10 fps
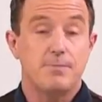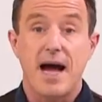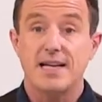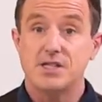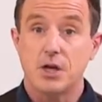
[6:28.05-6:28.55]
But
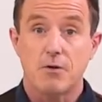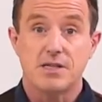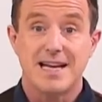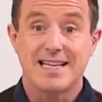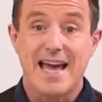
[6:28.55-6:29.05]
as Sara
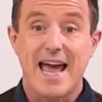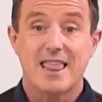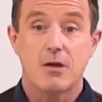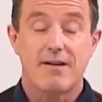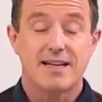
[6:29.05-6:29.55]
said, get
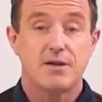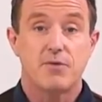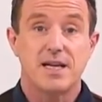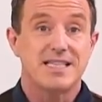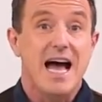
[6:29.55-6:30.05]
interactive
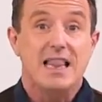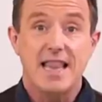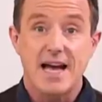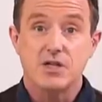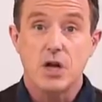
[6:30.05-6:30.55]
with us.
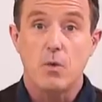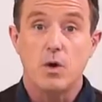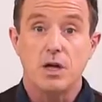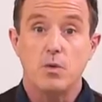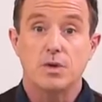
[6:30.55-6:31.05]
Let us know
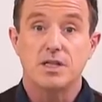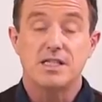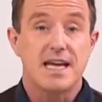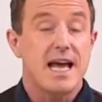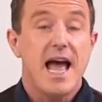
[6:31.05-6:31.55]
what you want to
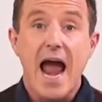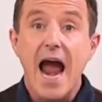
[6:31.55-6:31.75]
see.